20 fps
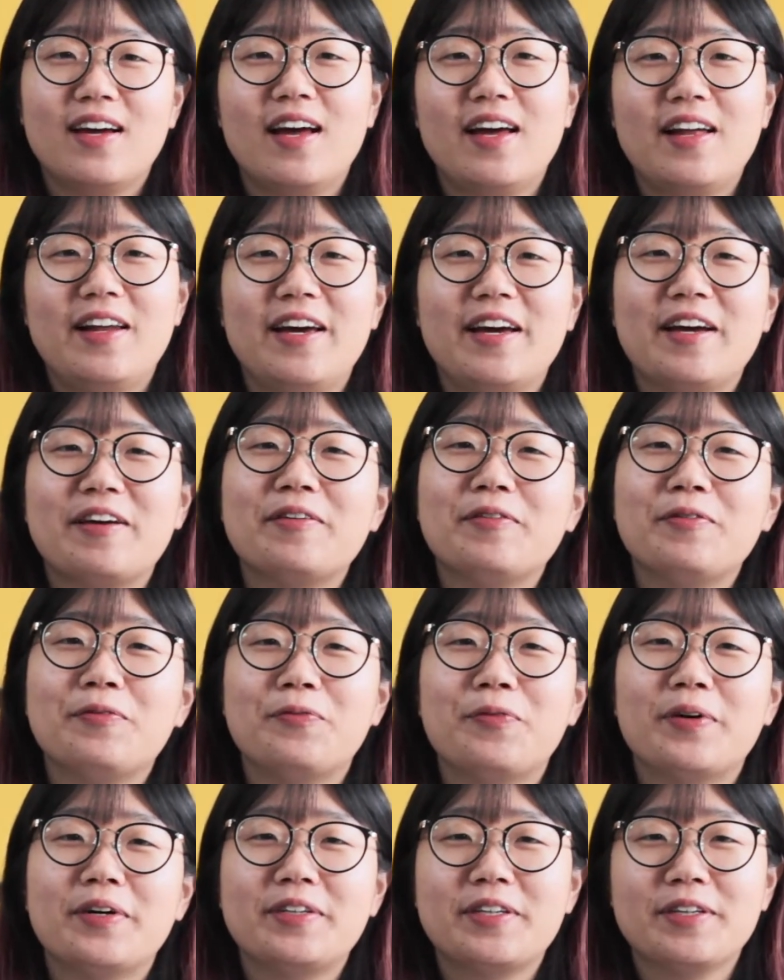Hello,
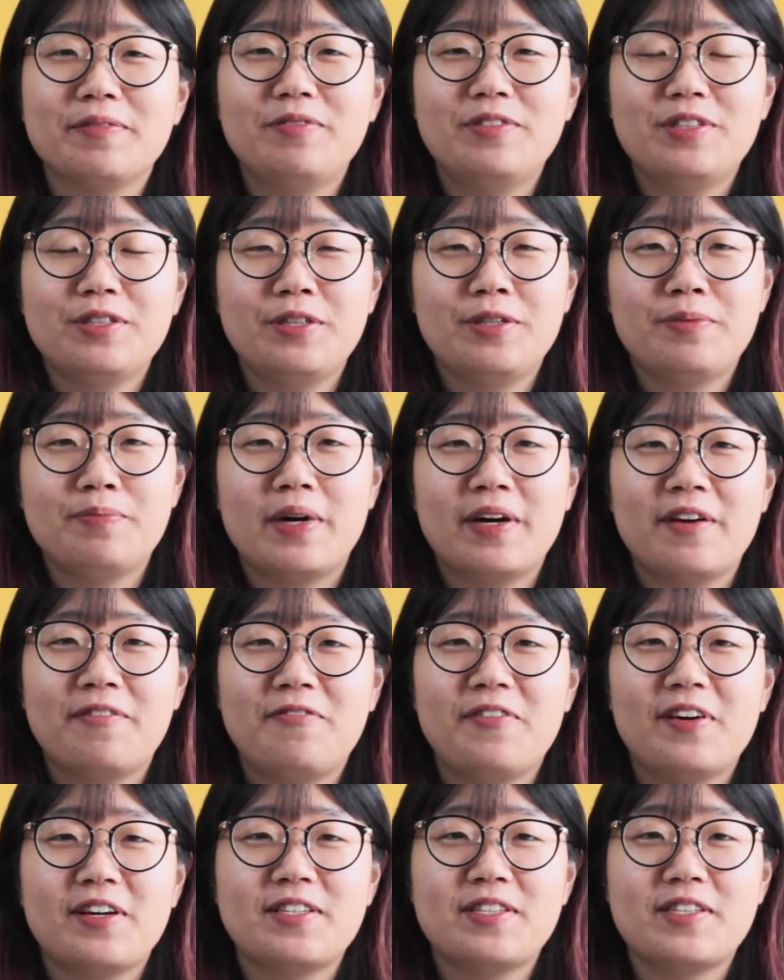welcome to my
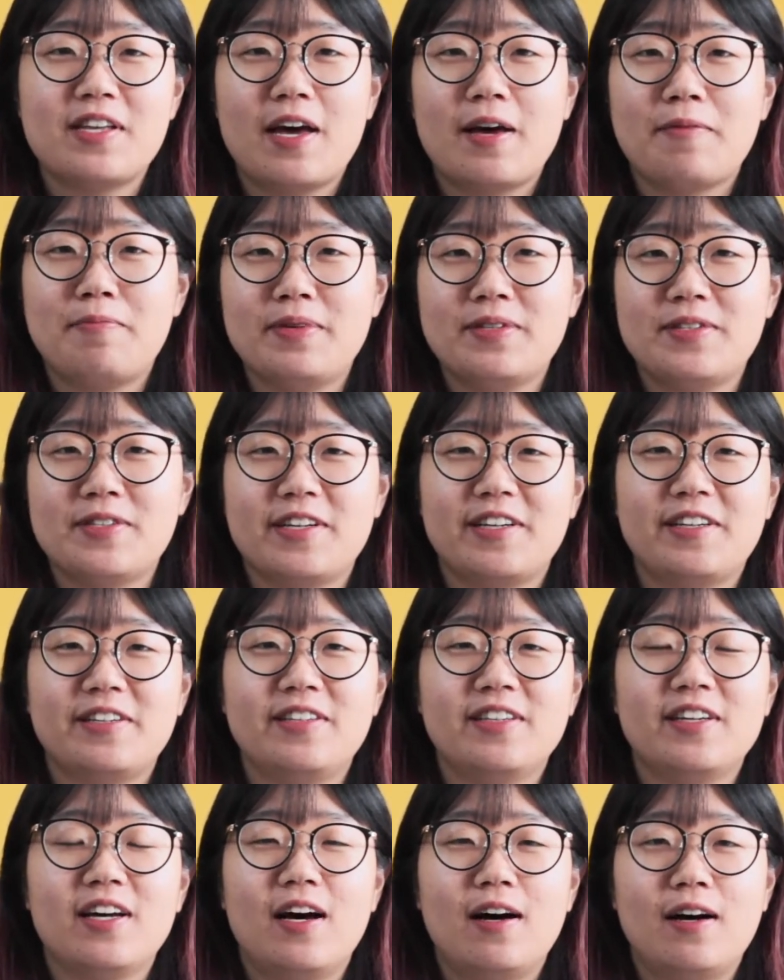first episode.
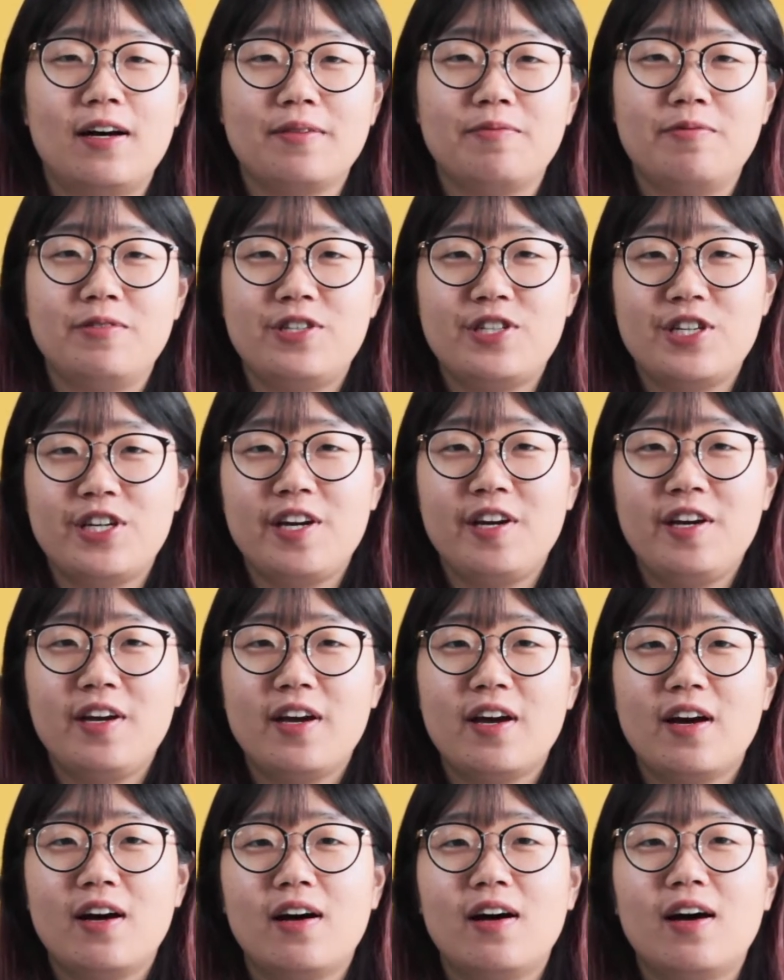I'm G.
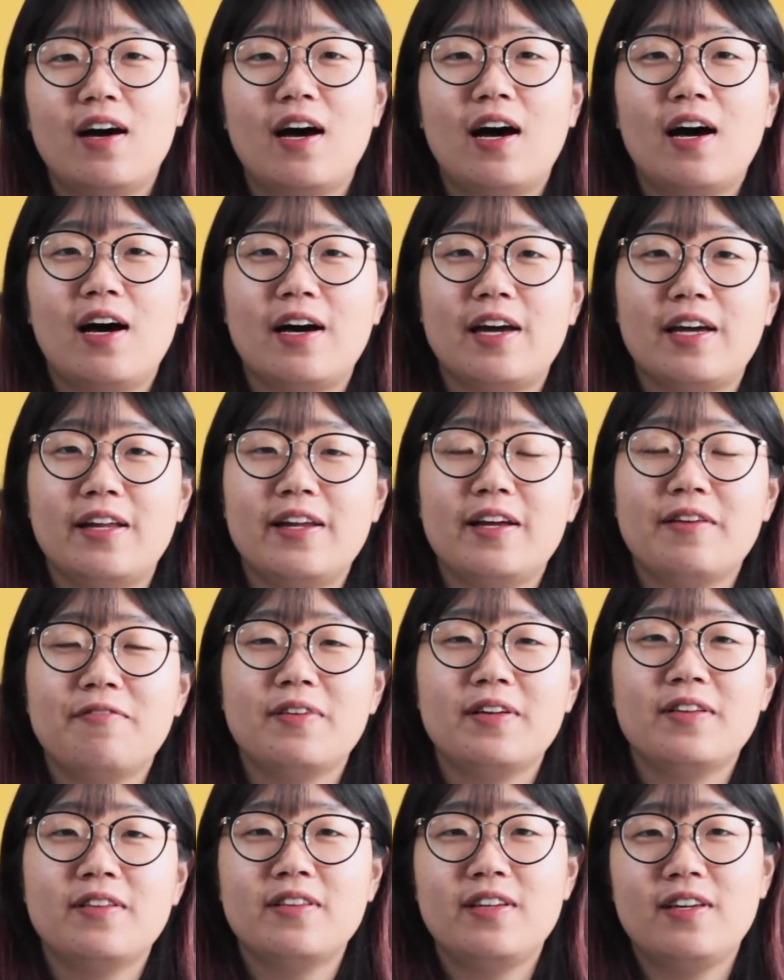I live
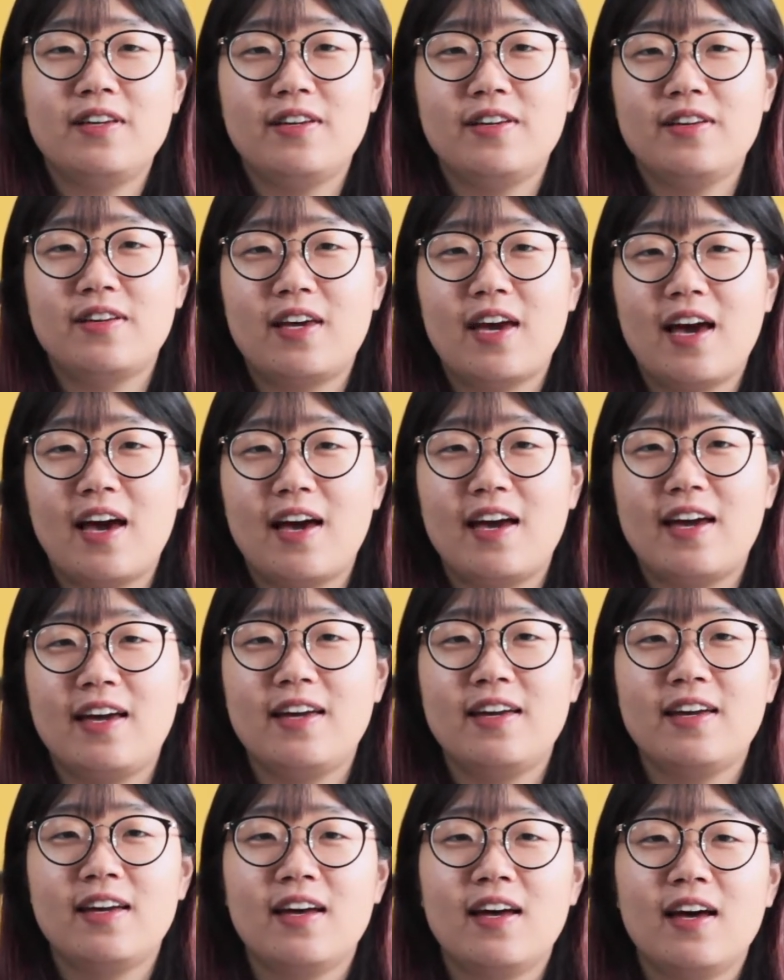in the UK.
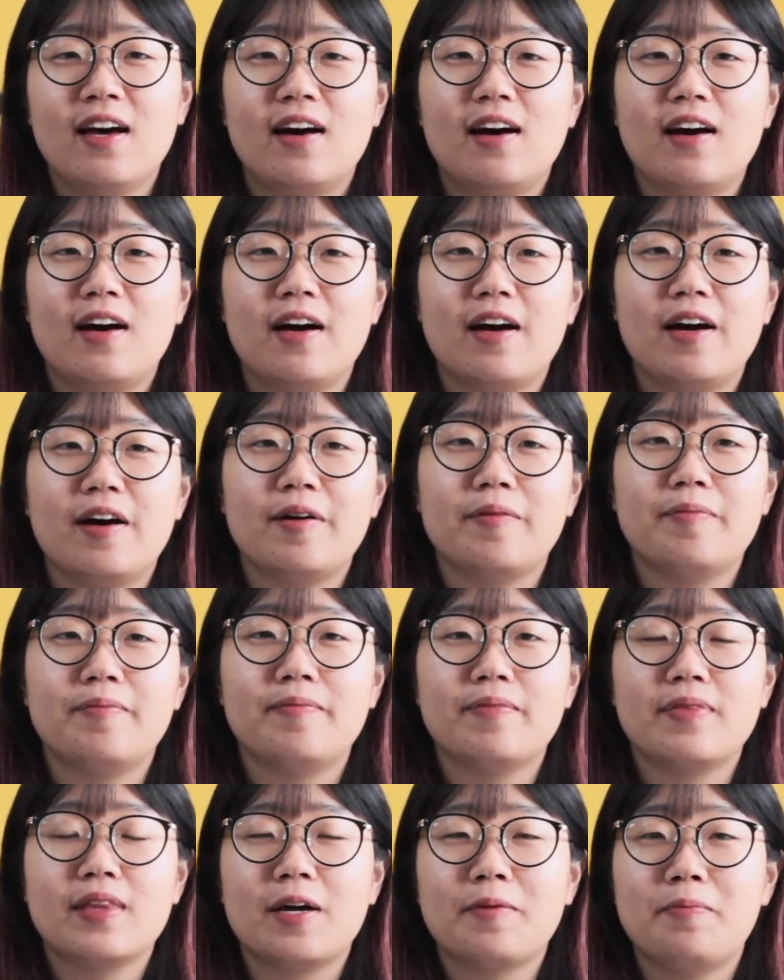
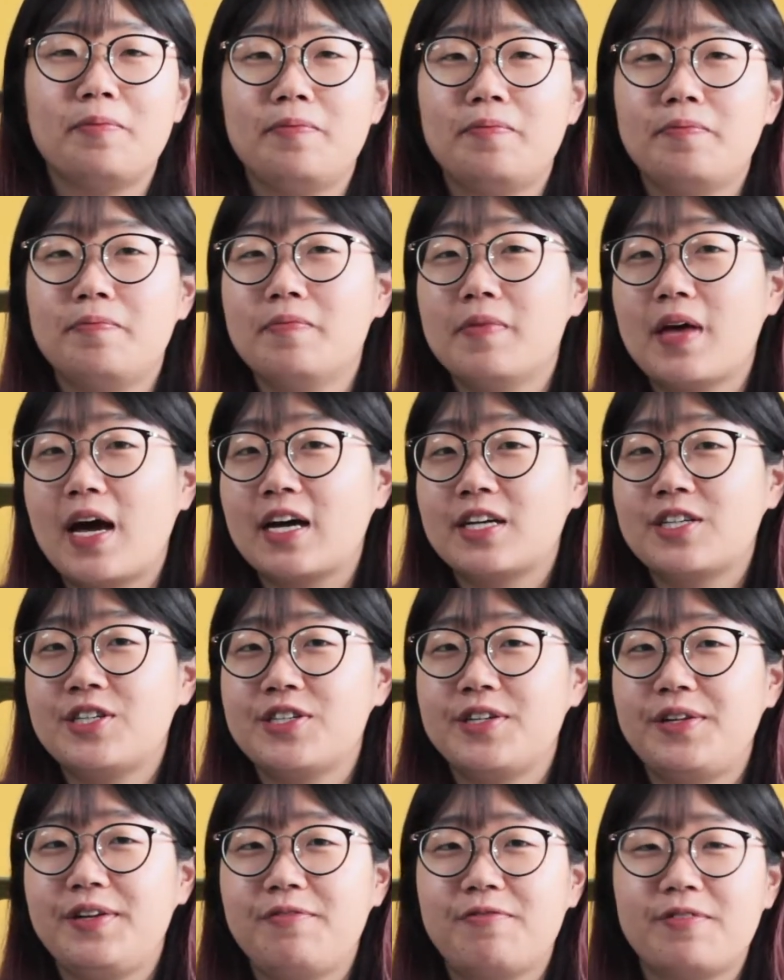I'm
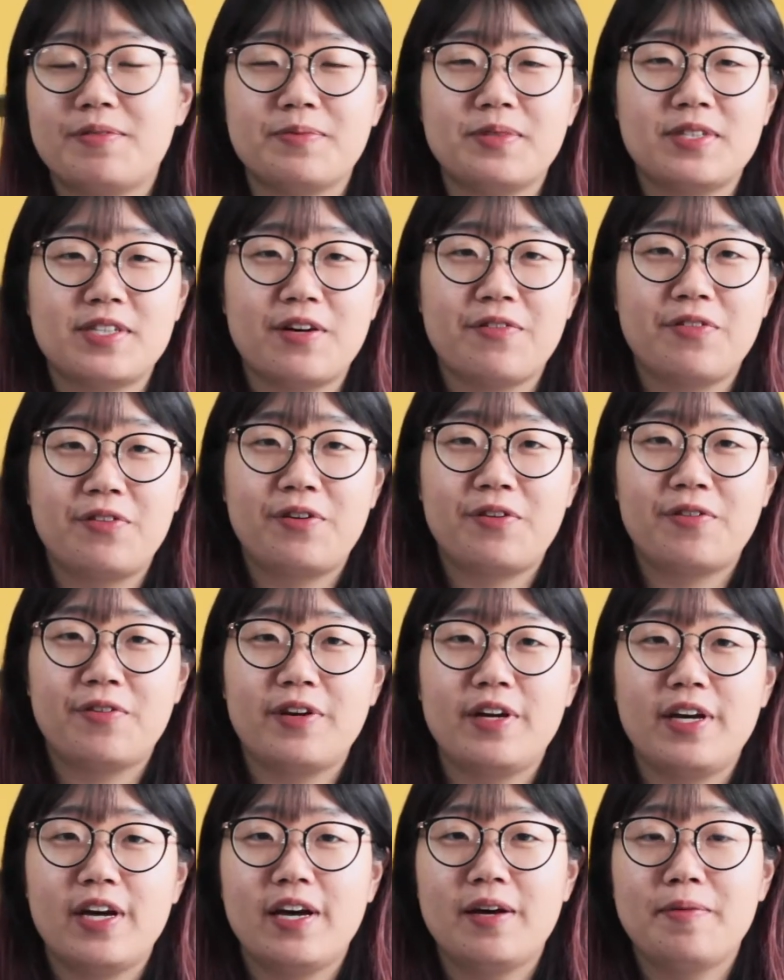actually from South
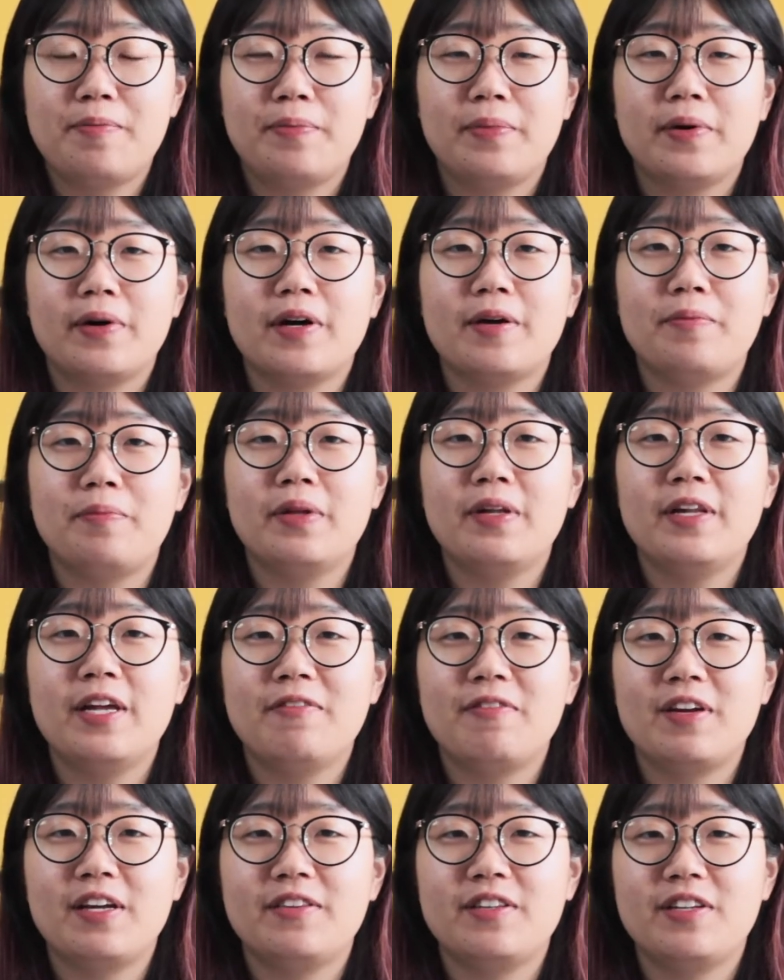Korea, but I've been
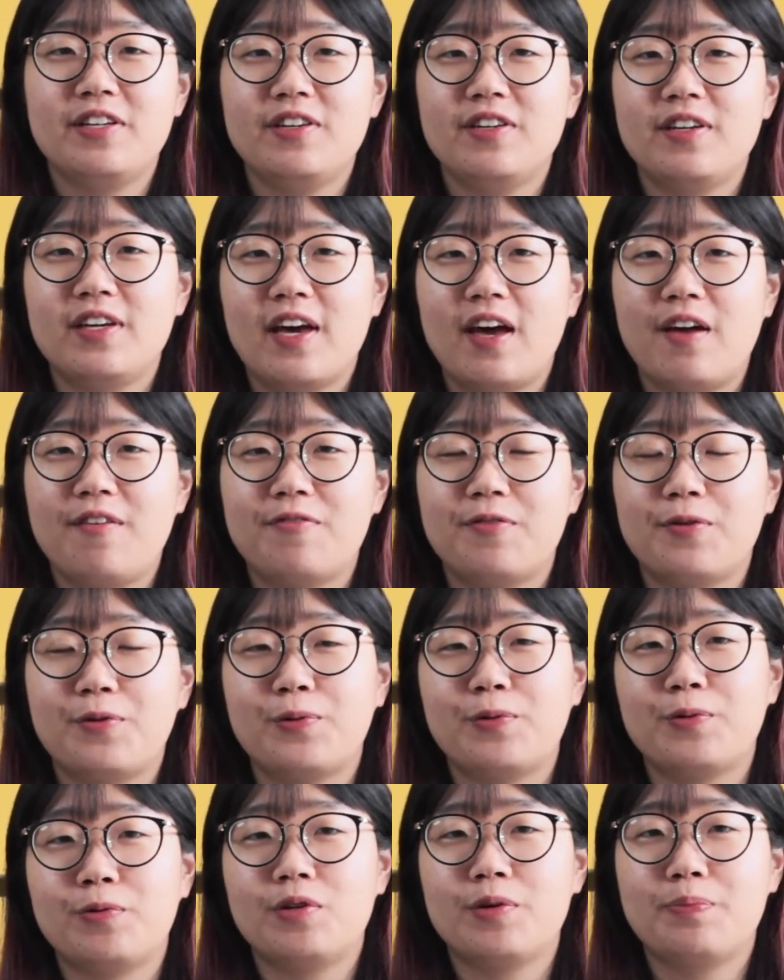living in the UK for
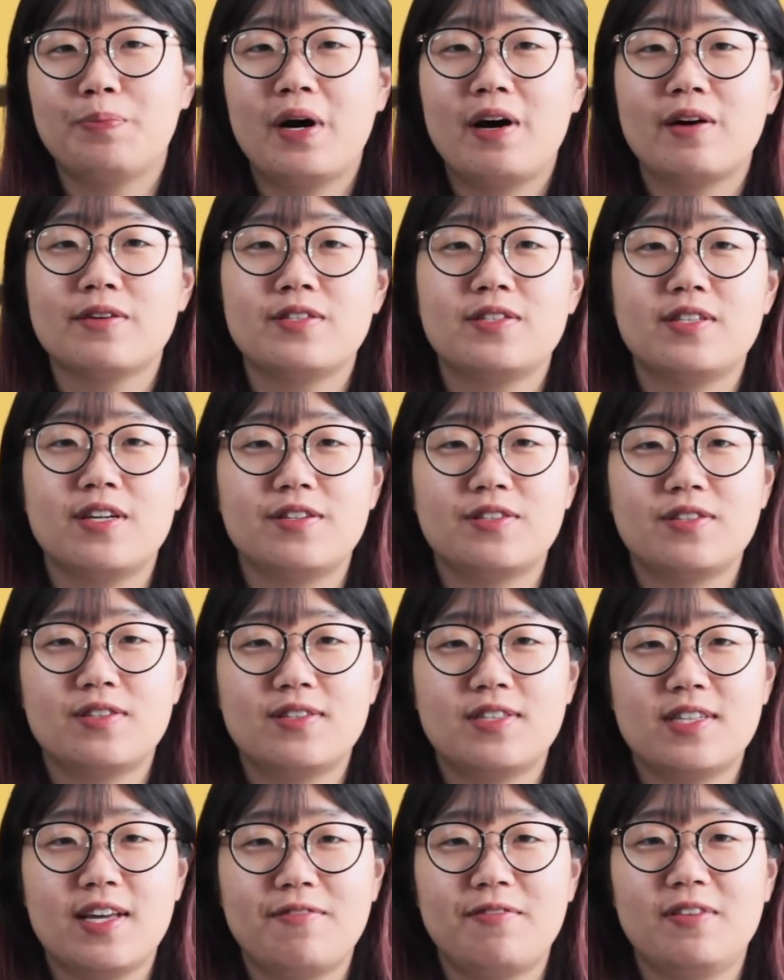the past 6 to
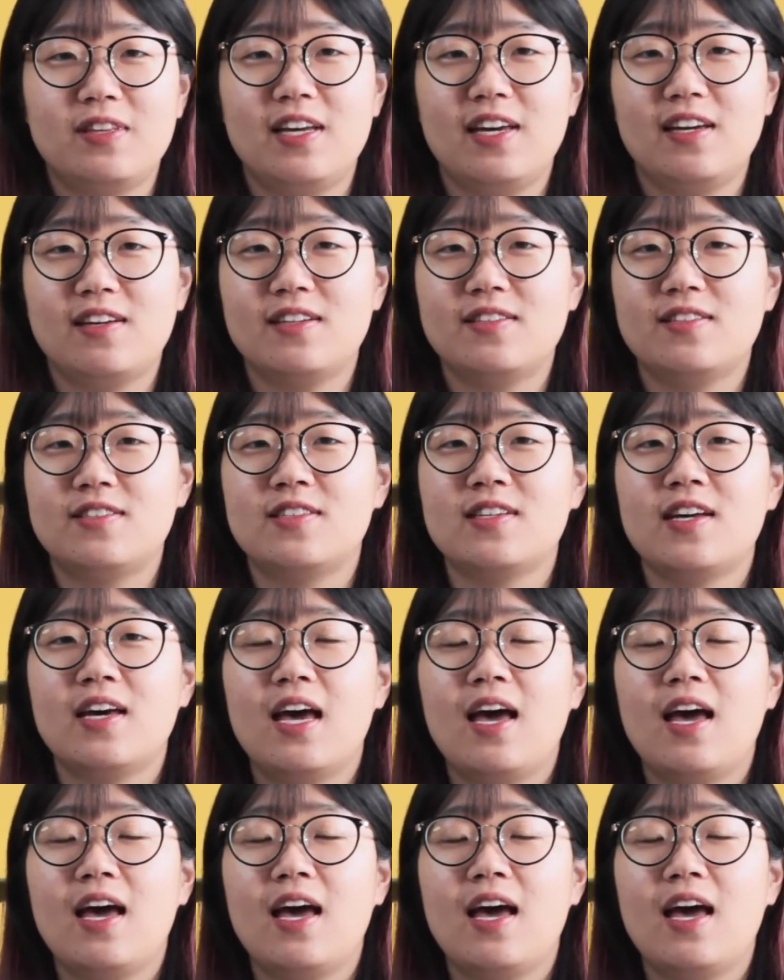7 years.